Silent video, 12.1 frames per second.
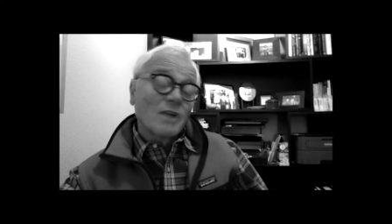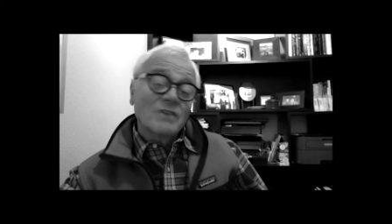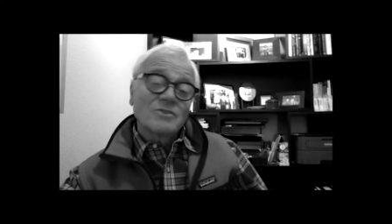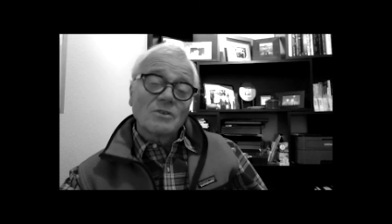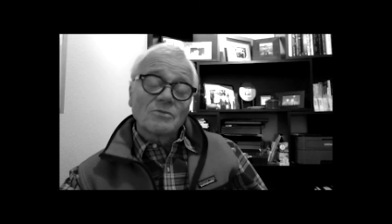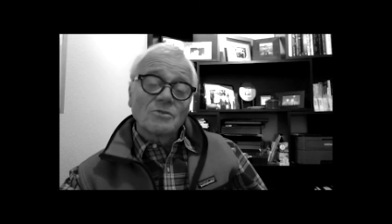
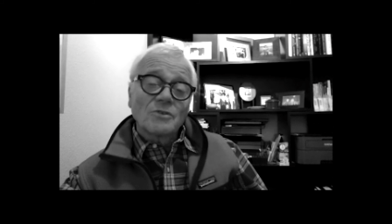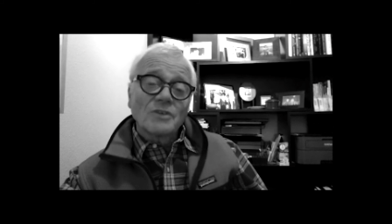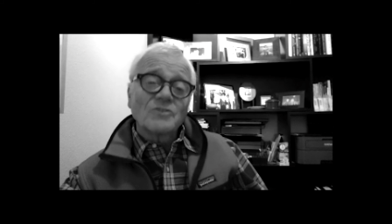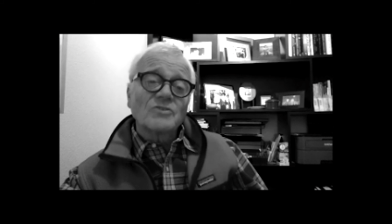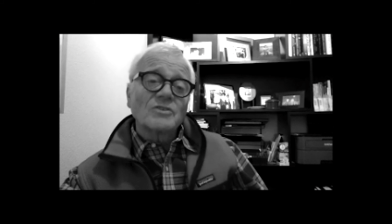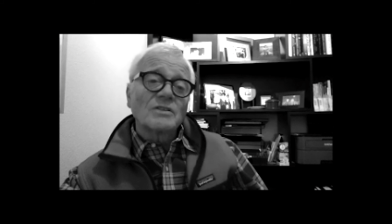so too.
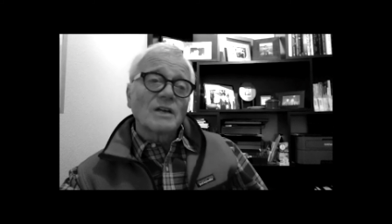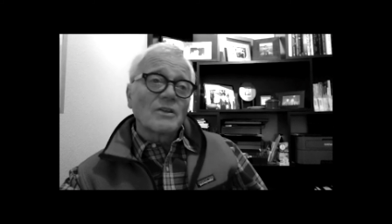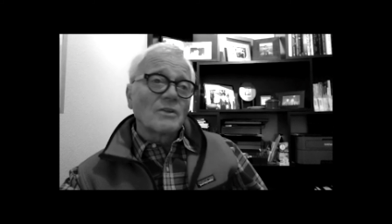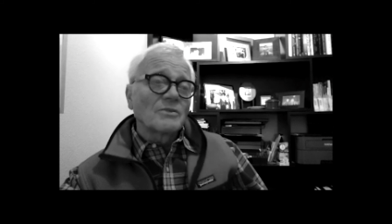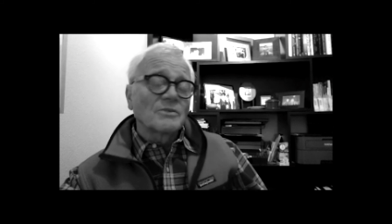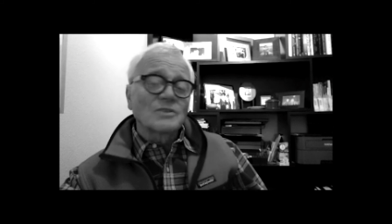This is
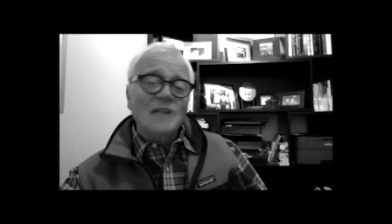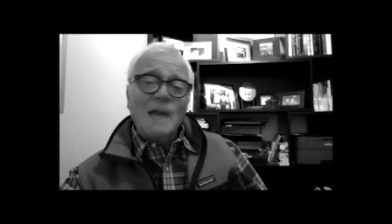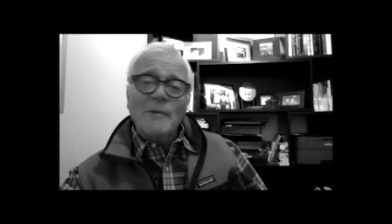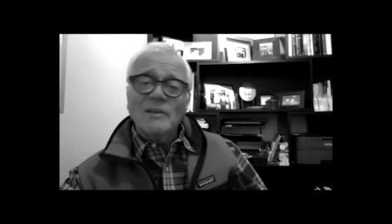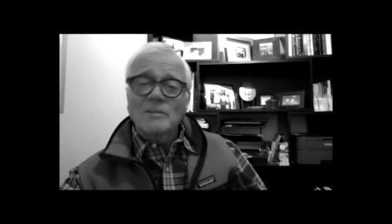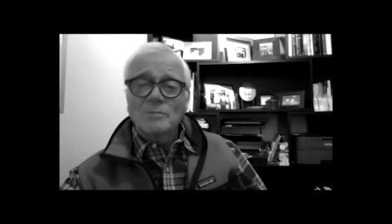another
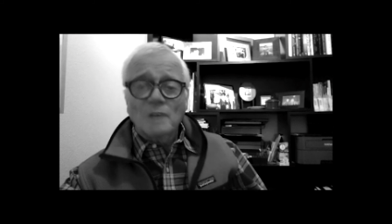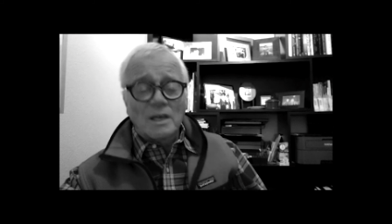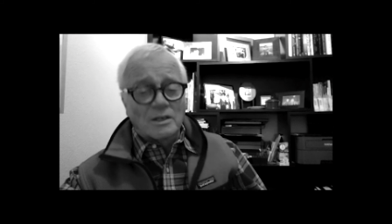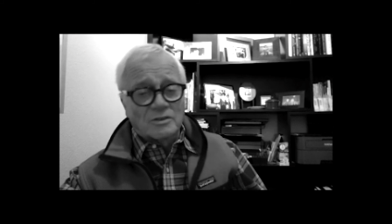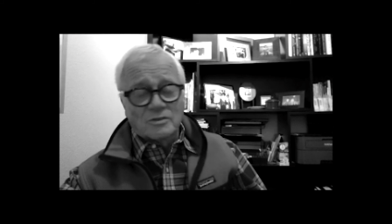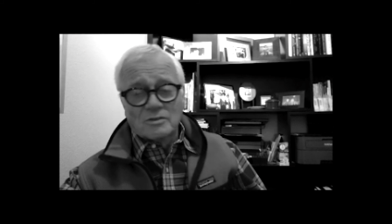slam on the
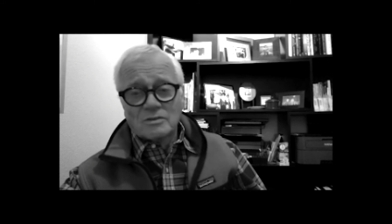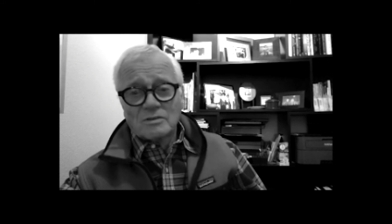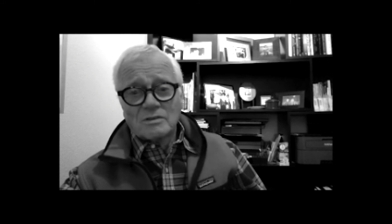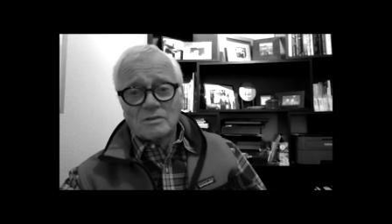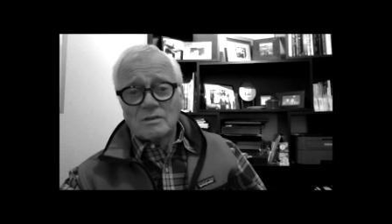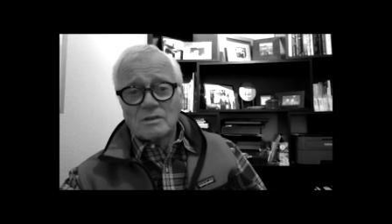brakes.
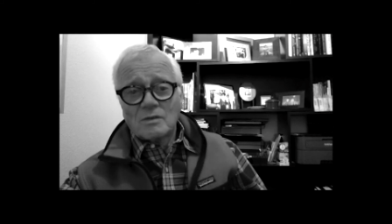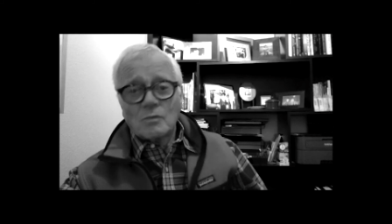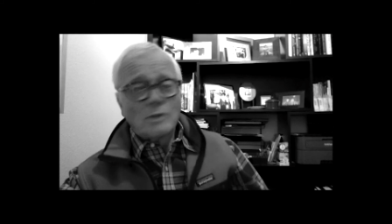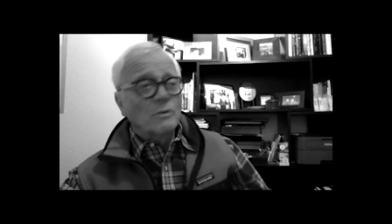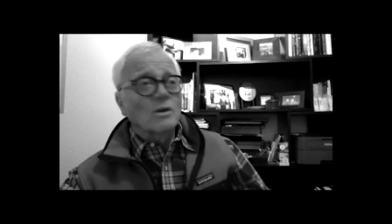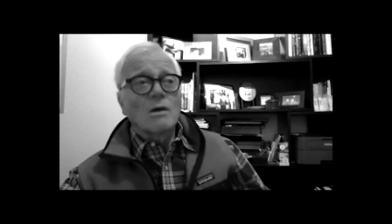
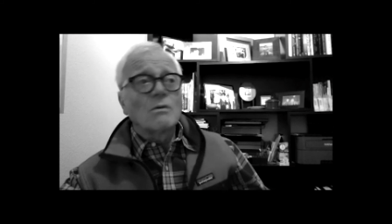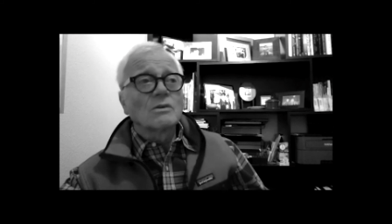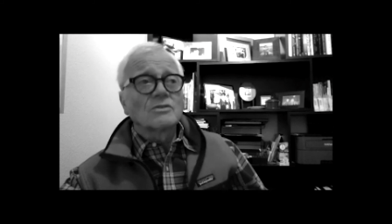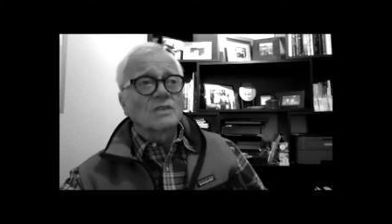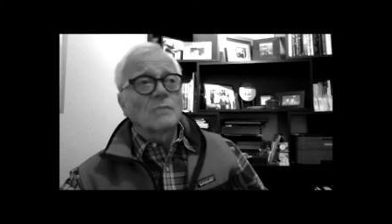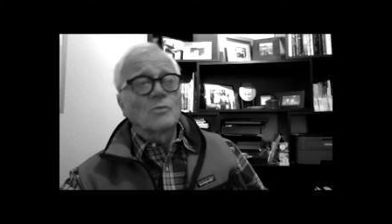We were
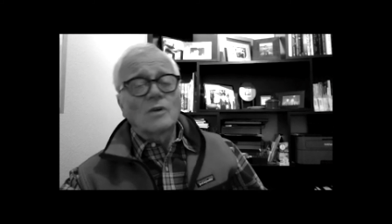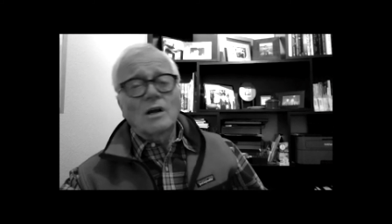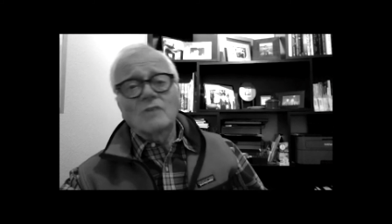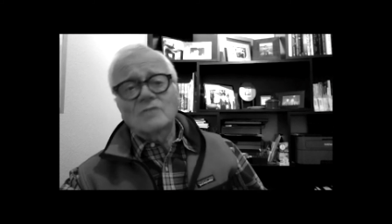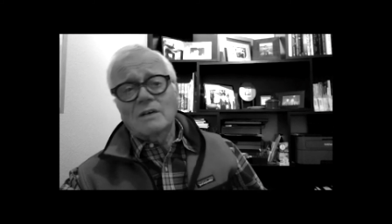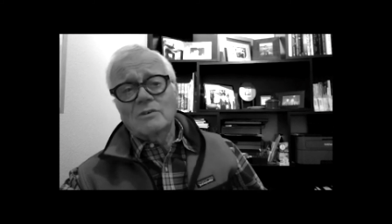going somewhere
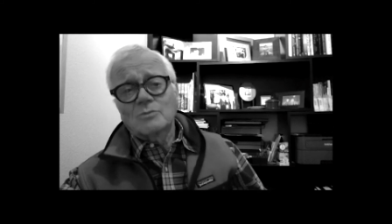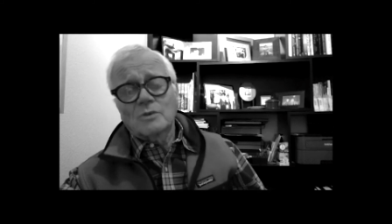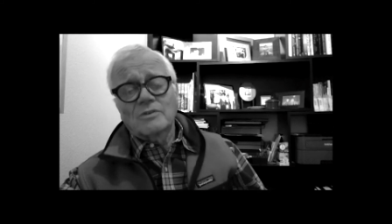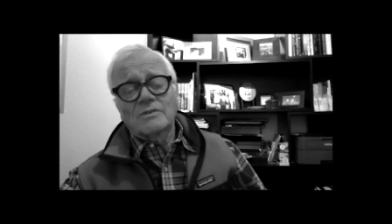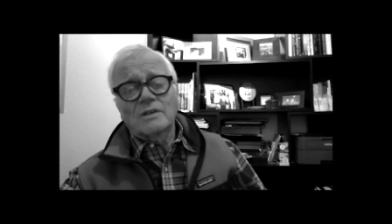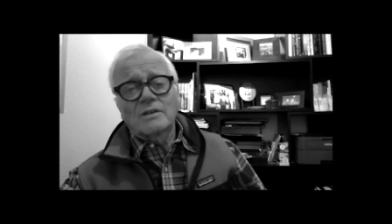else. I was
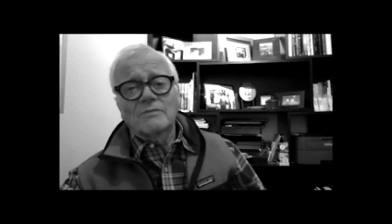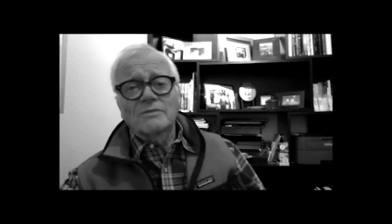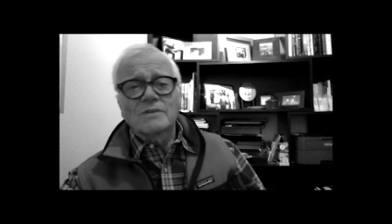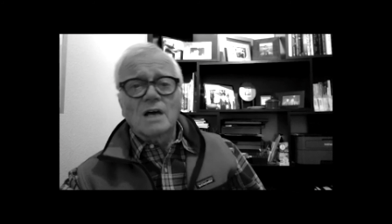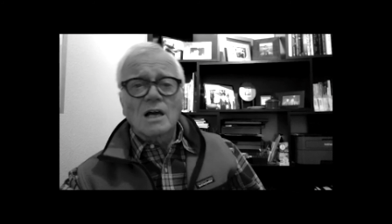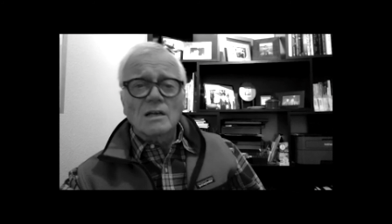with another
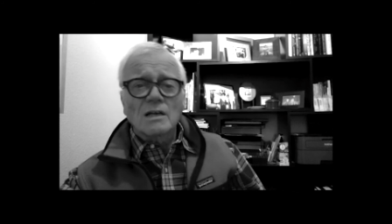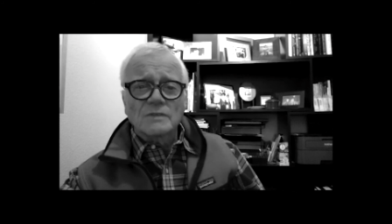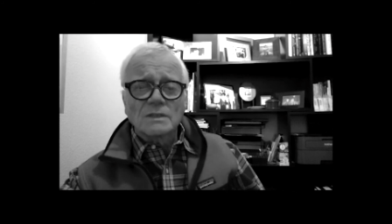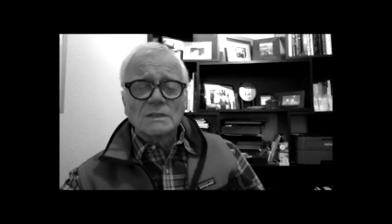photographer.